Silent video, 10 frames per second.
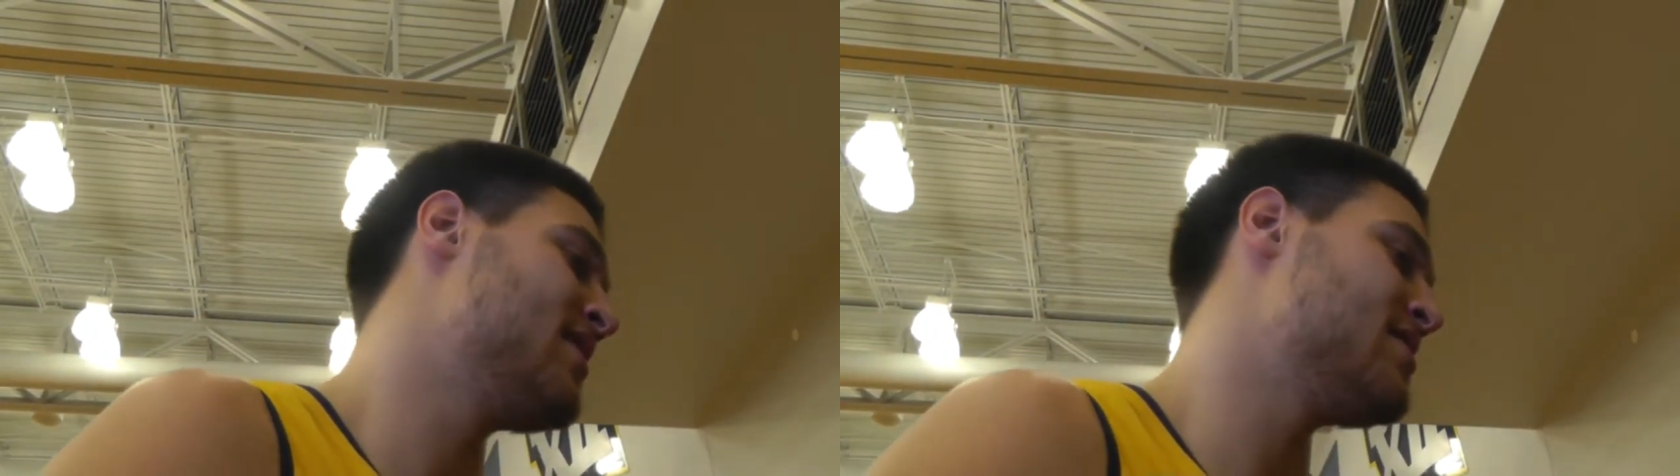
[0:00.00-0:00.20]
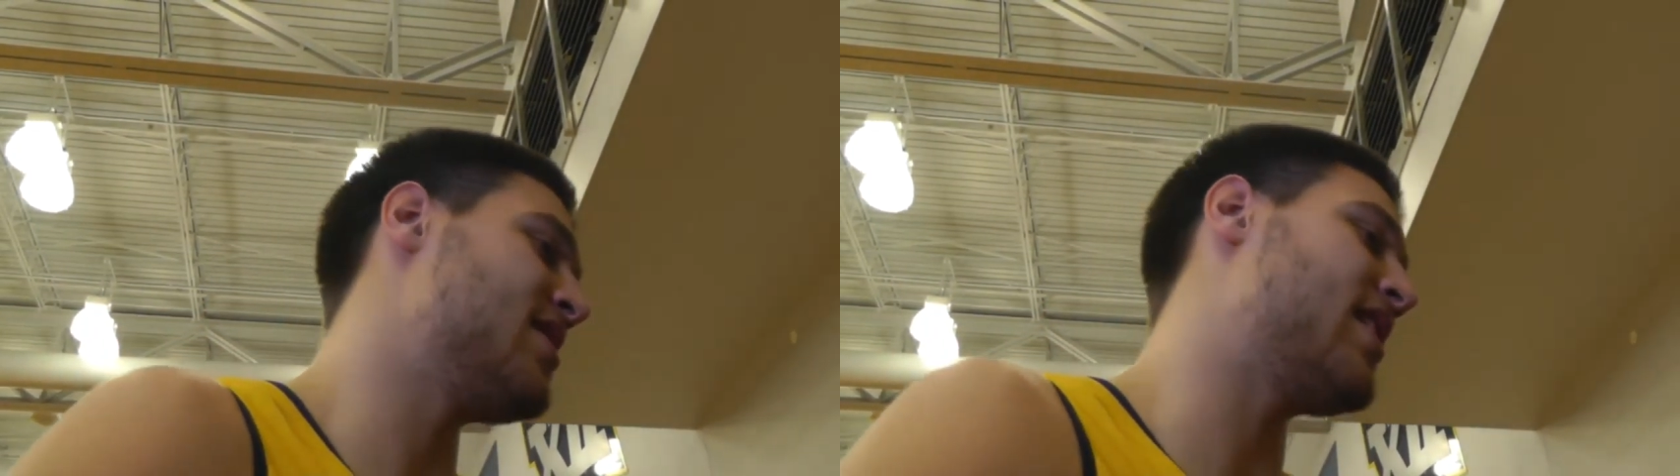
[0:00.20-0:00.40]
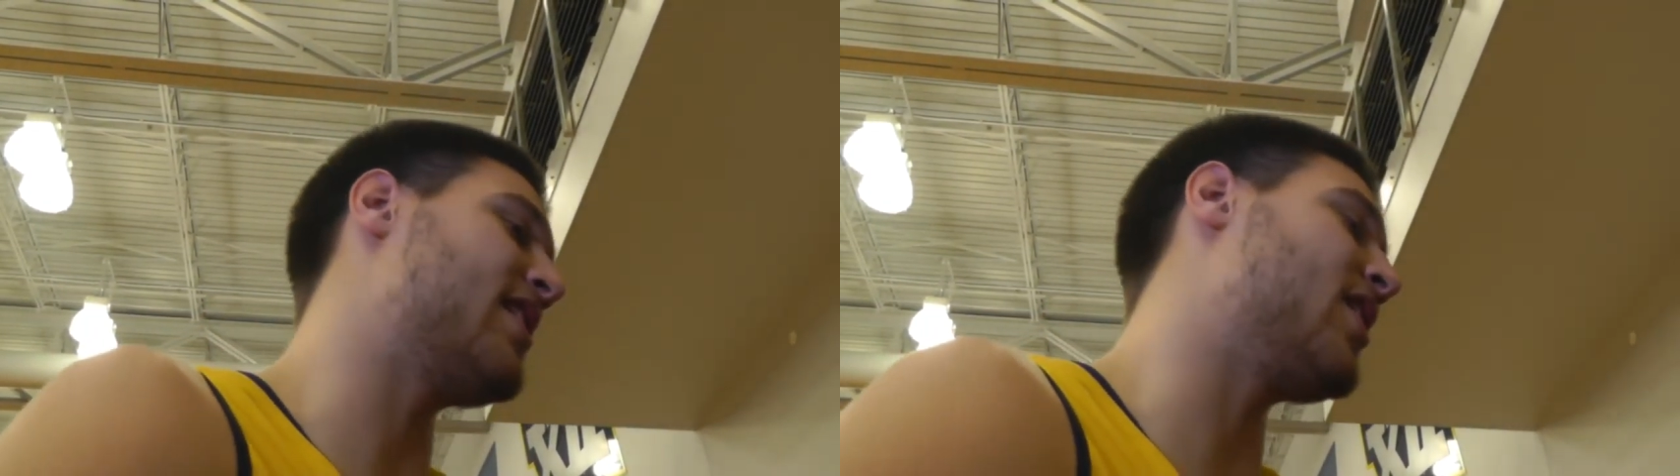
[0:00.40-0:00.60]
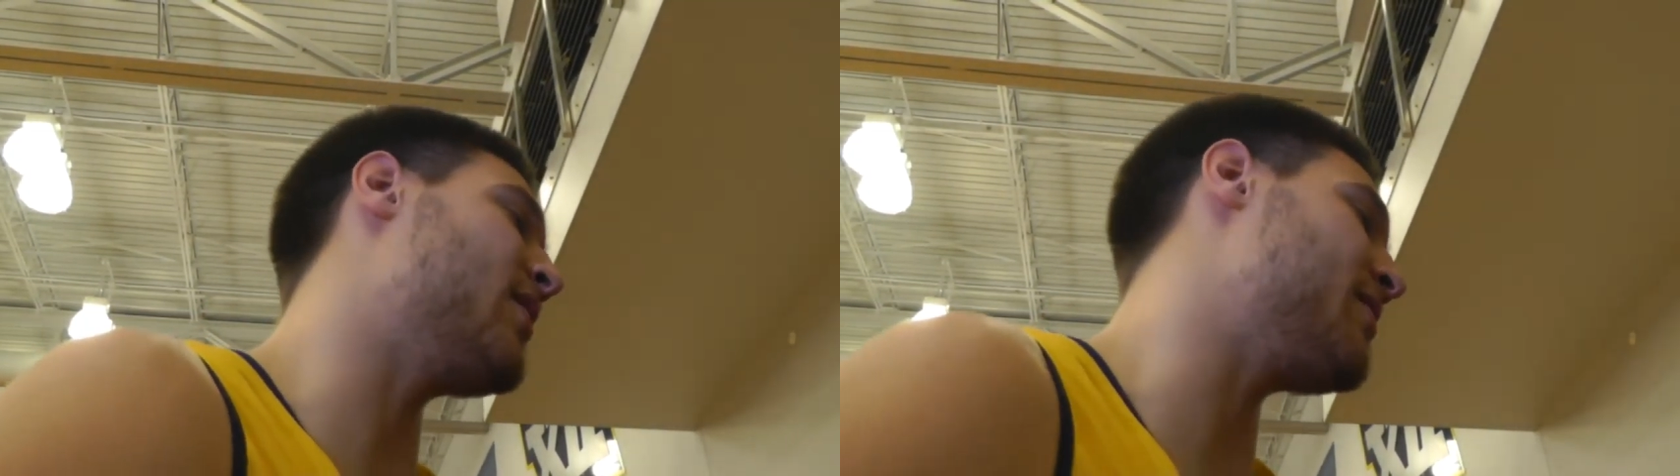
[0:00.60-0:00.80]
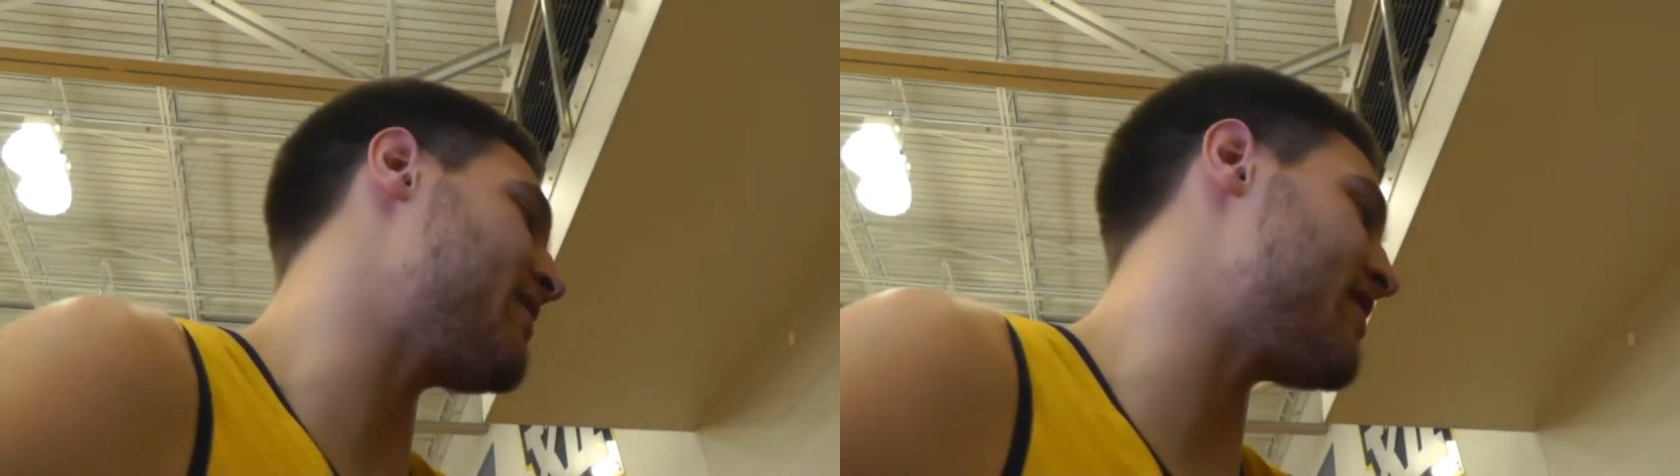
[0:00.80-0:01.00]
But you got to
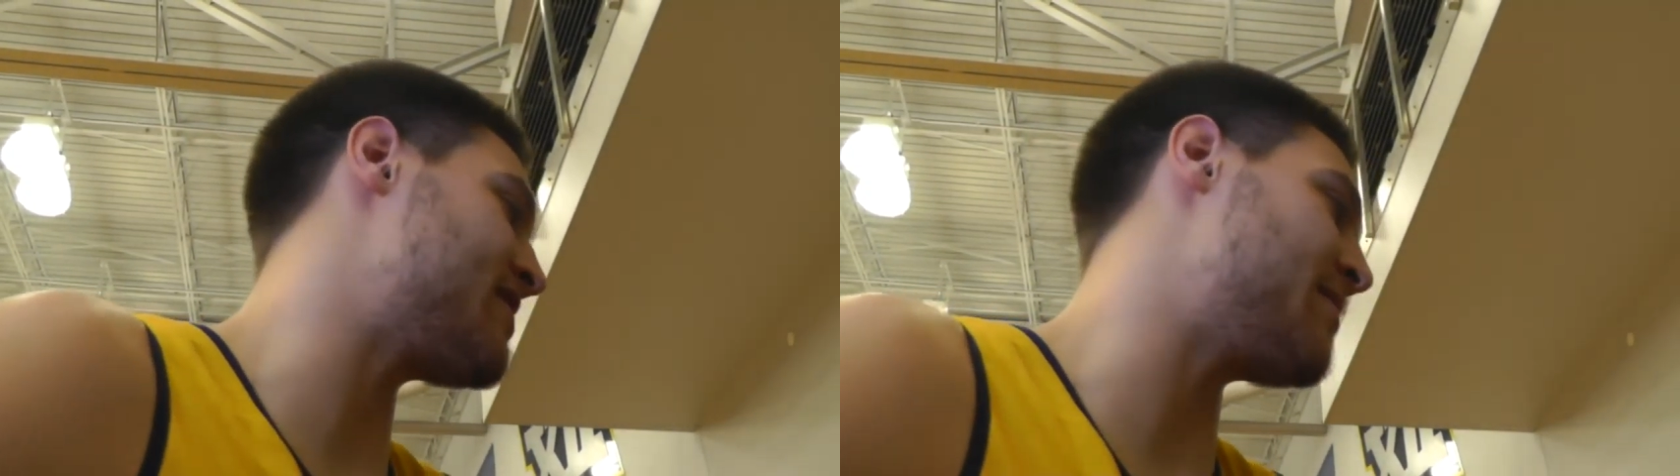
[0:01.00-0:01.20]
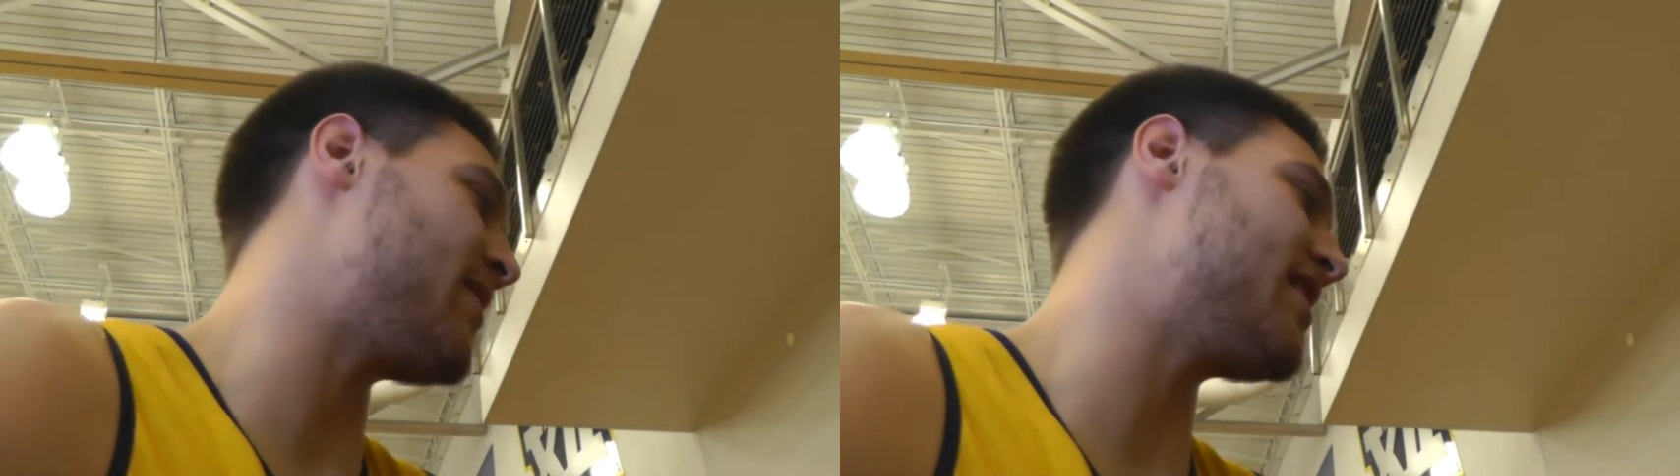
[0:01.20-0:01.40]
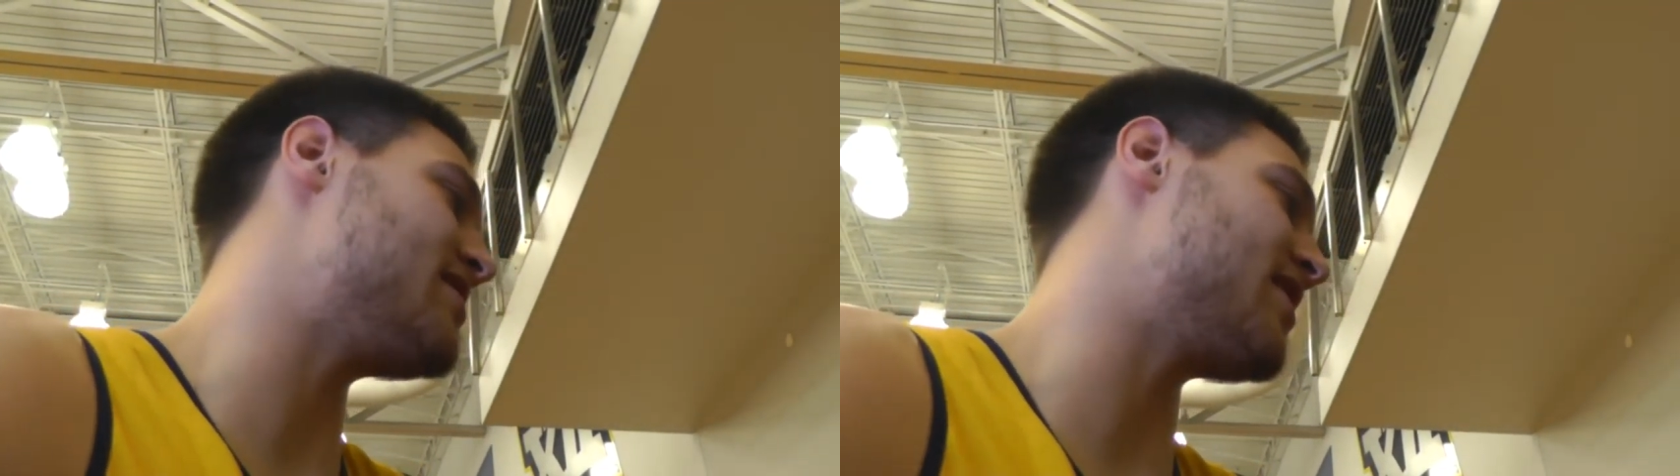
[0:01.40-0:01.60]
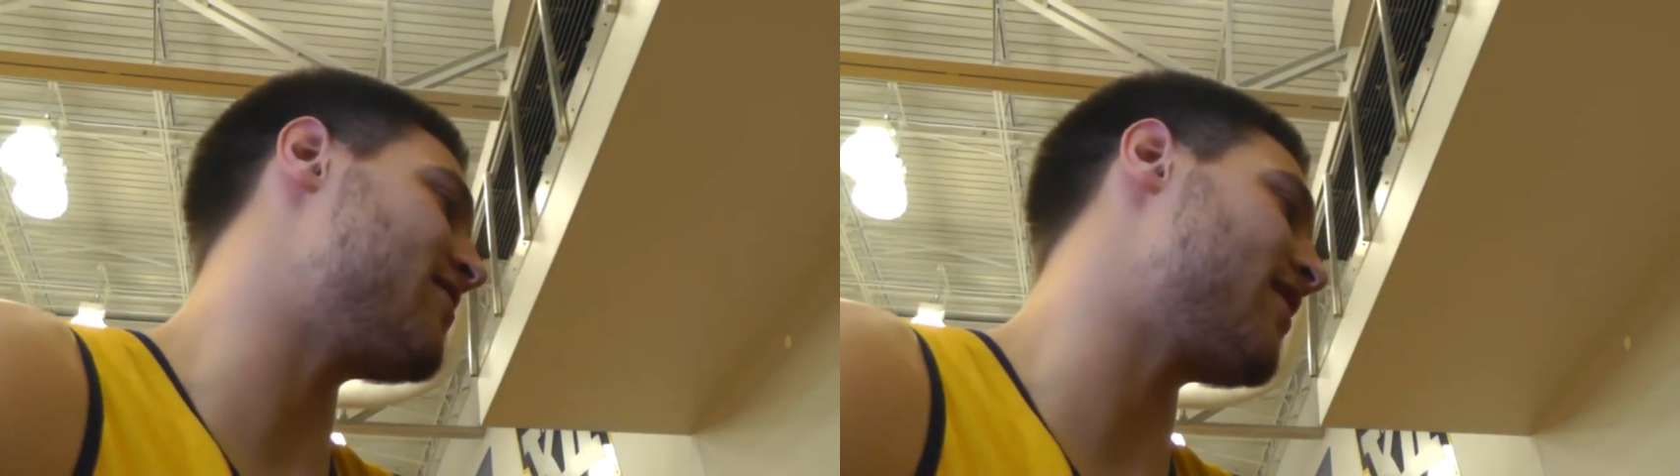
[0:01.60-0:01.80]
go in with the same mindset